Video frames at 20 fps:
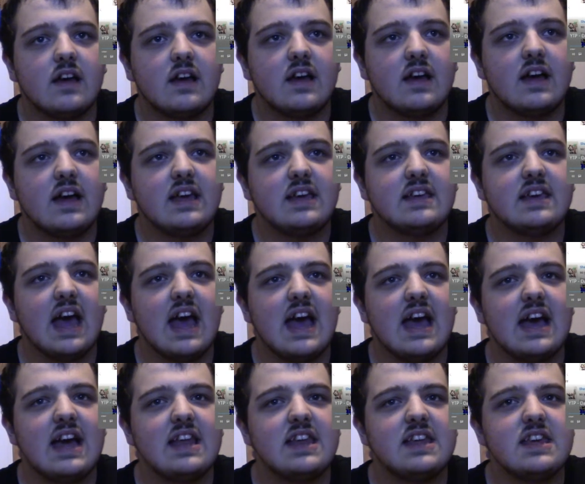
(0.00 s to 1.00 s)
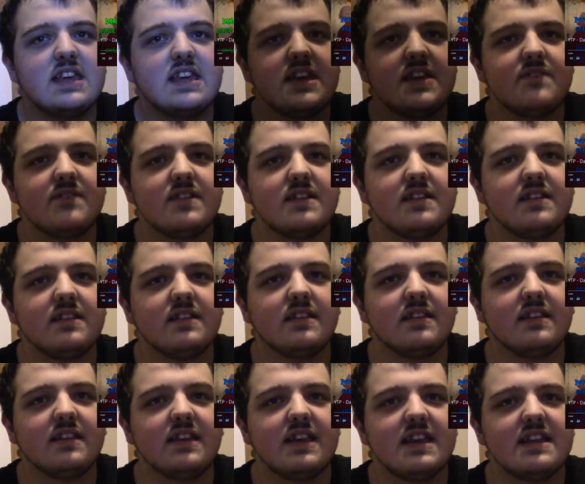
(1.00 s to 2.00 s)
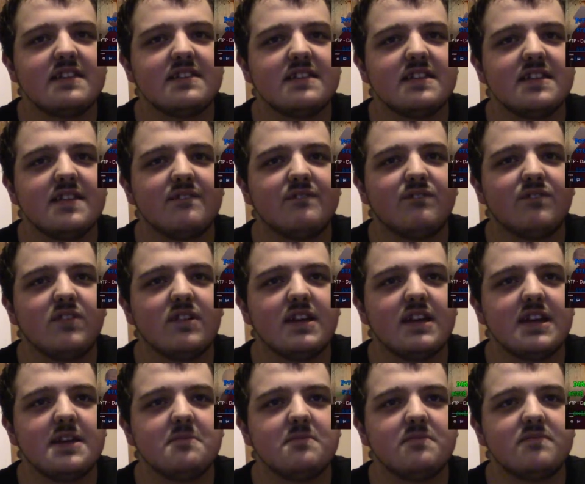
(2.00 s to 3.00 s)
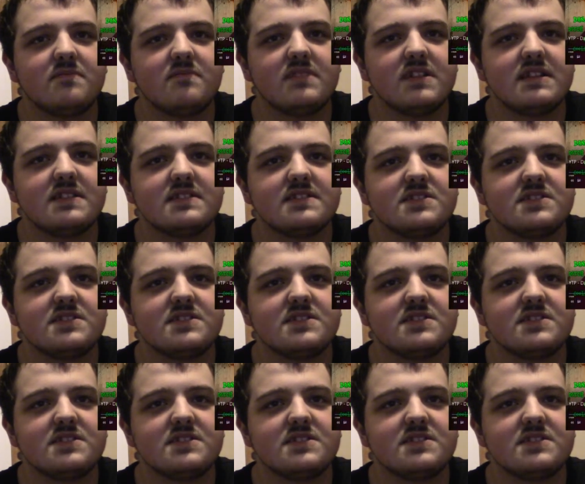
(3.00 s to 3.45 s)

I can't even get to the frame with